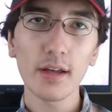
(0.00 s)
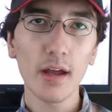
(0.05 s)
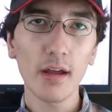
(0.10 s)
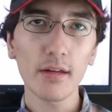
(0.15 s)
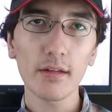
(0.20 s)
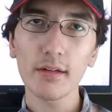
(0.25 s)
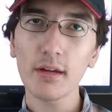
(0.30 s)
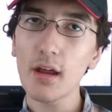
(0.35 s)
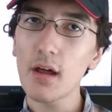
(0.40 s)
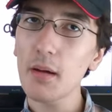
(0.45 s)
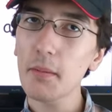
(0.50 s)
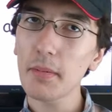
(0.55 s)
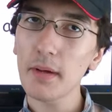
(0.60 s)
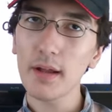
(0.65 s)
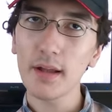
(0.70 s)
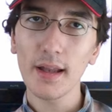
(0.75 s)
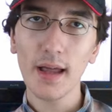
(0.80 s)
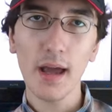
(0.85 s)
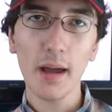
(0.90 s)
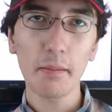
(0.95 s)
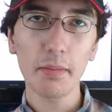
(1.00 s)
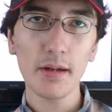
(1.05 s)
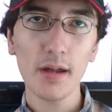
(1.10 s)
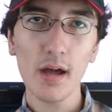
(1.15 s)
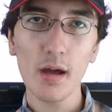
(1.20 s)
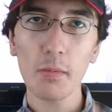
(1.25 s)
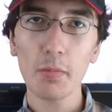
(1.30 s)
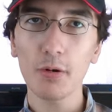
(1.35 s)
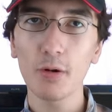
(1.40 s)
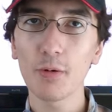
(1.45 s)
desktop, a
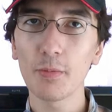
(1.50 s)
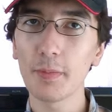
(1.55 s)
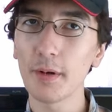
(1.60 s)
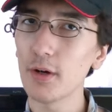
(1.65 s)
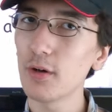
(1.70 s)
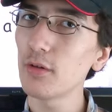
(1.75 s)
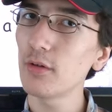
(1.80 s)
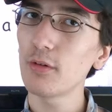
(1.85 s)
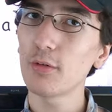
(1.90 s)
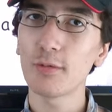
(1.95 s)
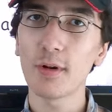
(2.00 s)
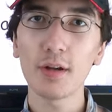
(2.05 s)
laptop, or both?